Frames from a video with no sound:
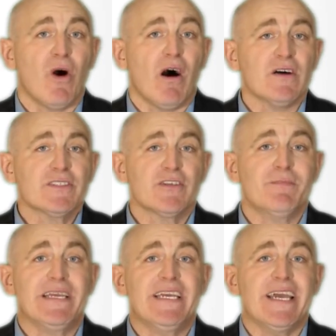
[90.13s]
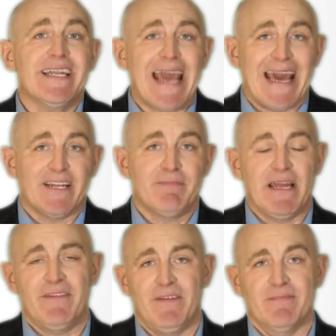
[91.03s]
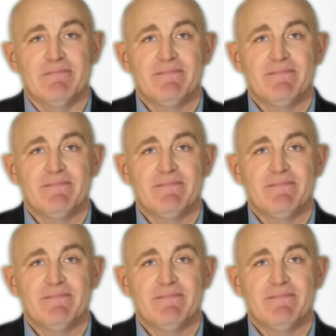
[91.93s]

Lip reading: also be an added benefit.